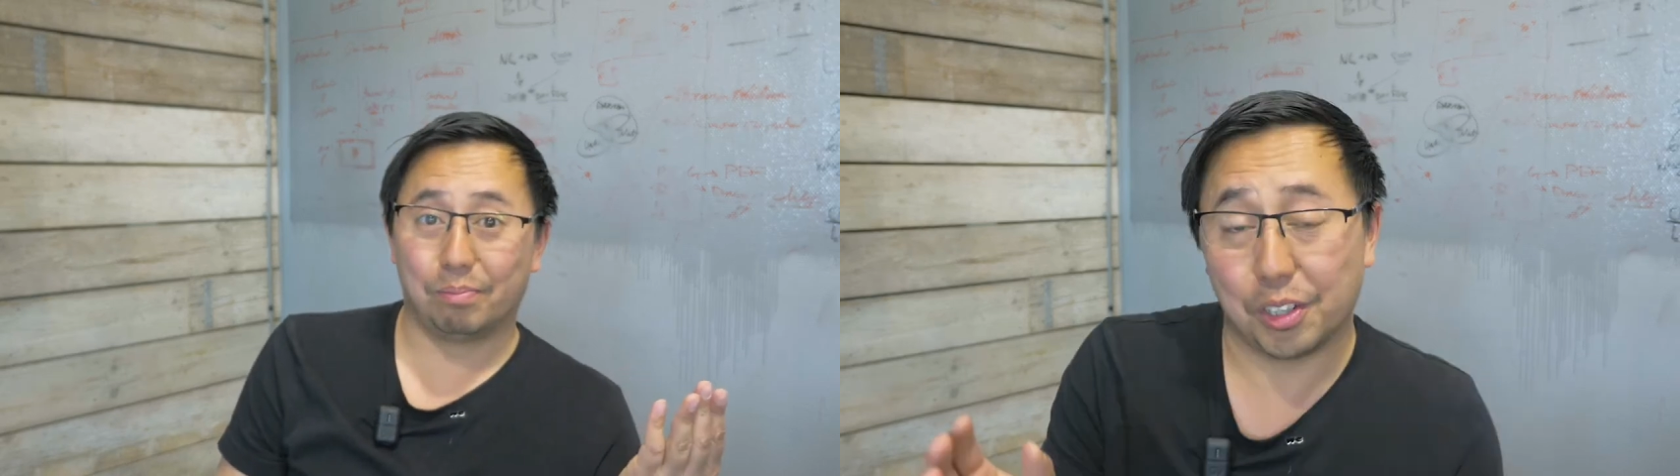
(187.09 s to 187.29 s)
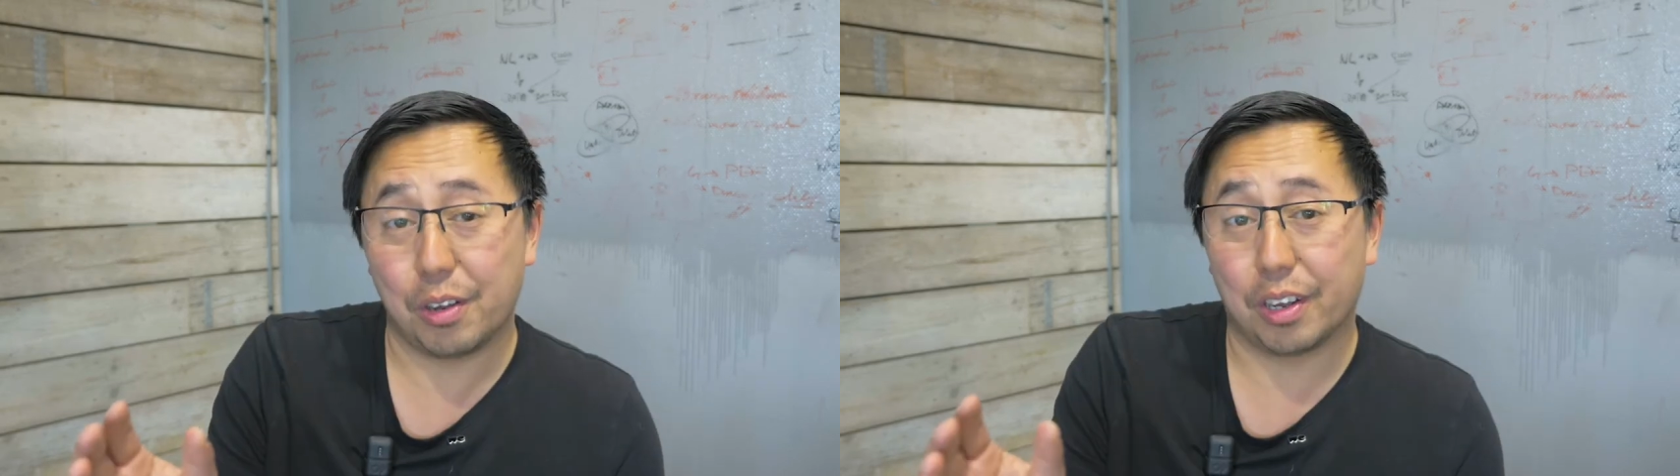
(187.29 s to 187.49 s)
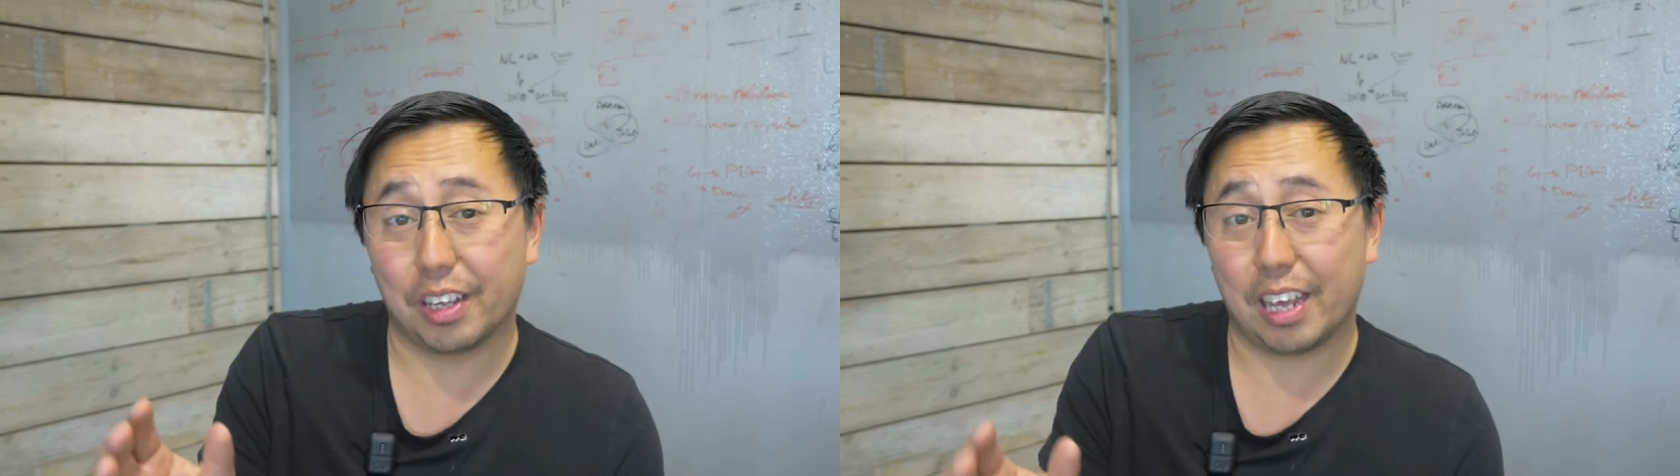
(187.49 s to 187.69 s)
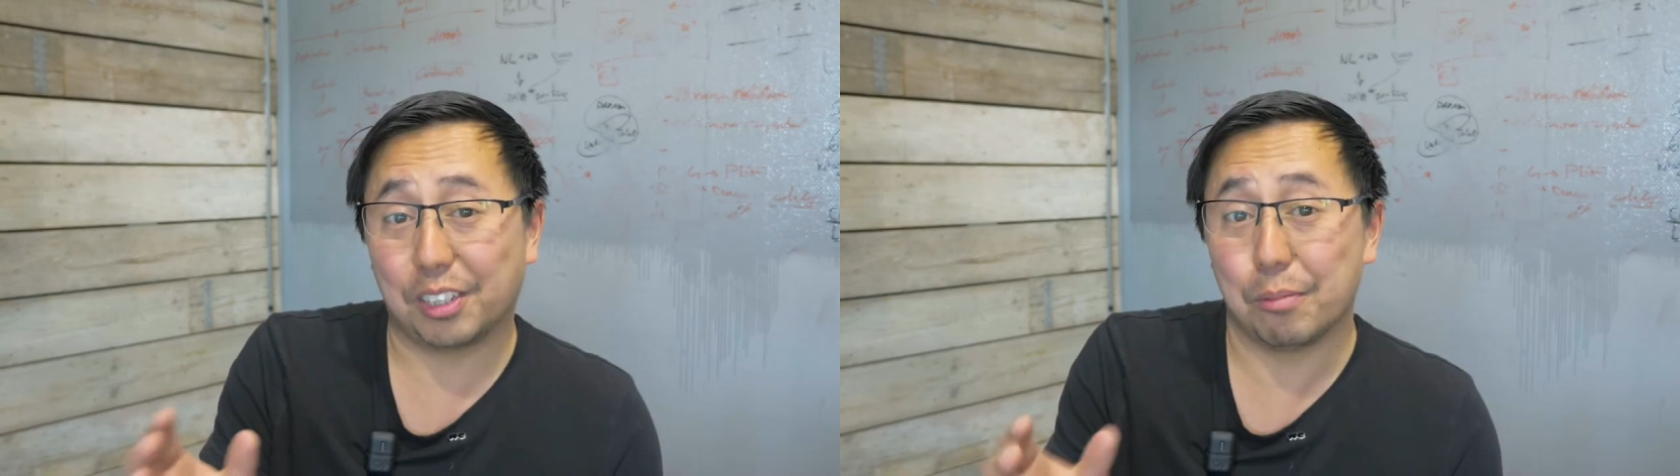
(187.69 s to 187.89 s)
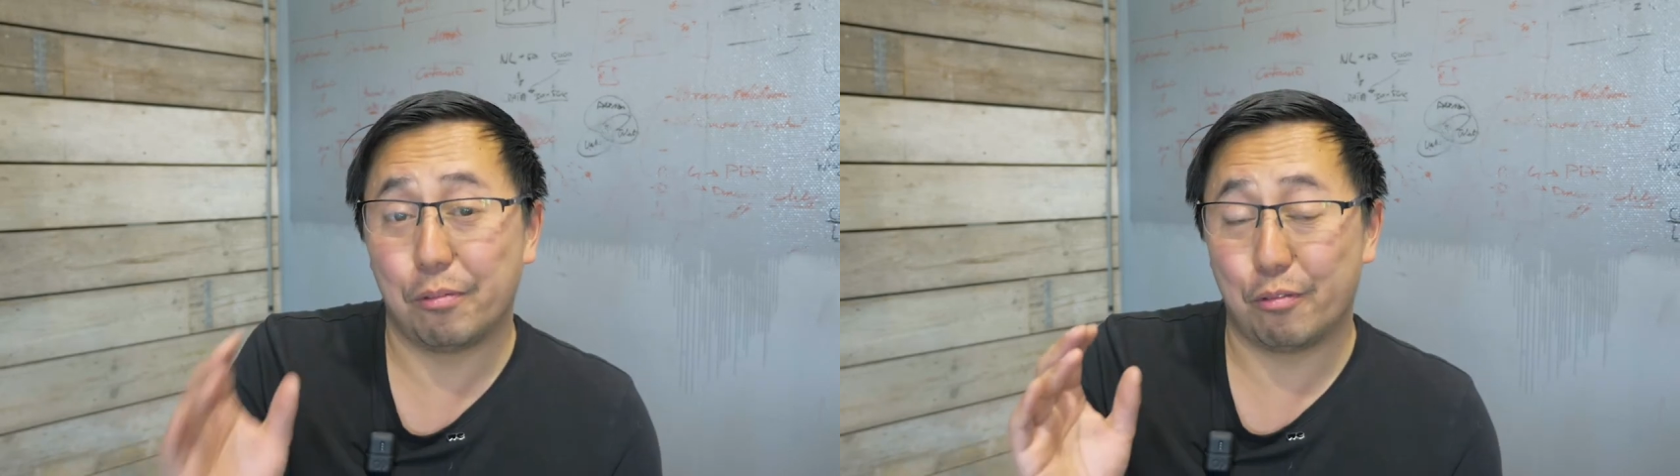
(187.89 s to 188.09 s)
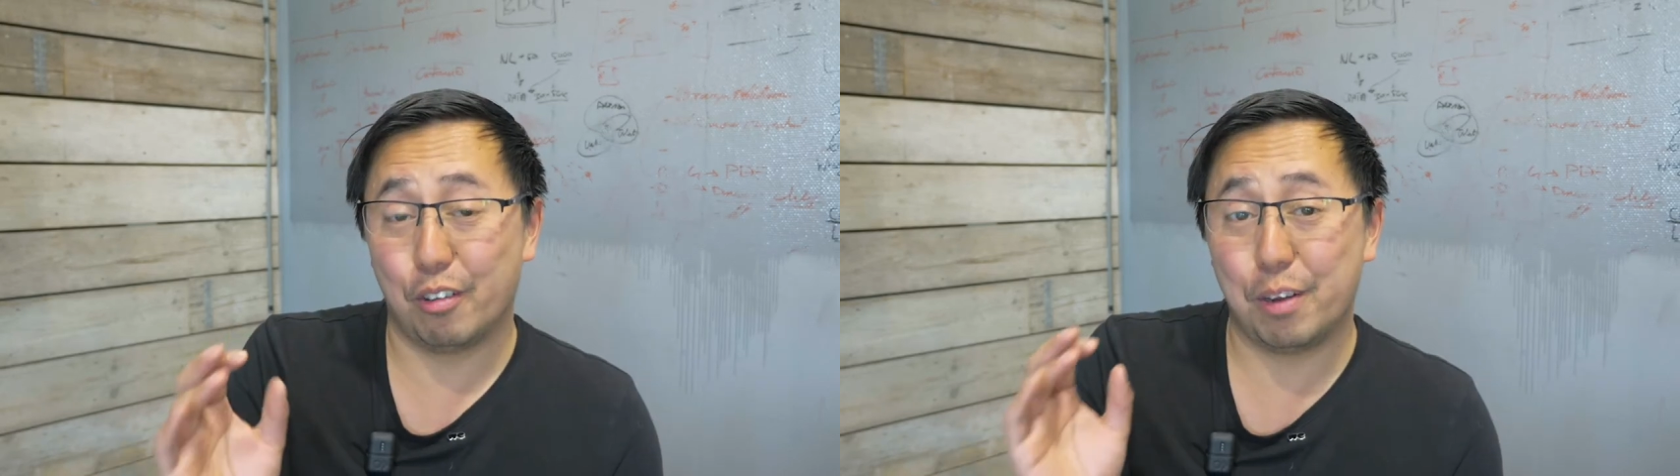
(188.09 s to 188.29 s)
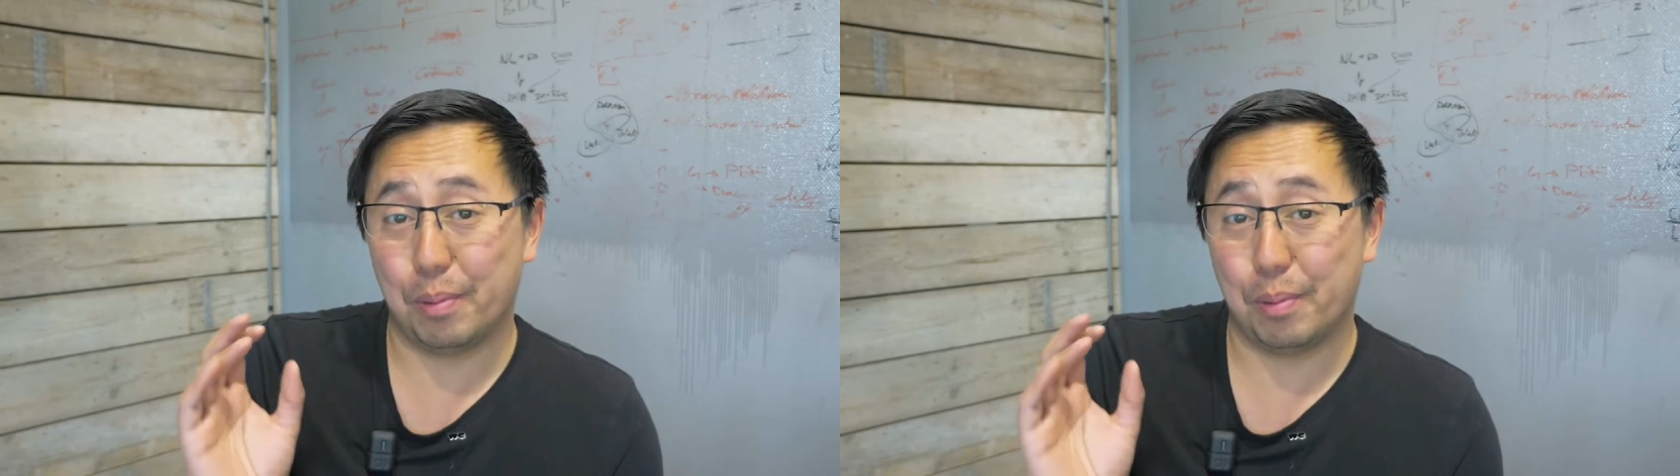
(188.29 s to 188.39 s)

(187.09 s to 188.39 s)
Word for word: So you're going to get some free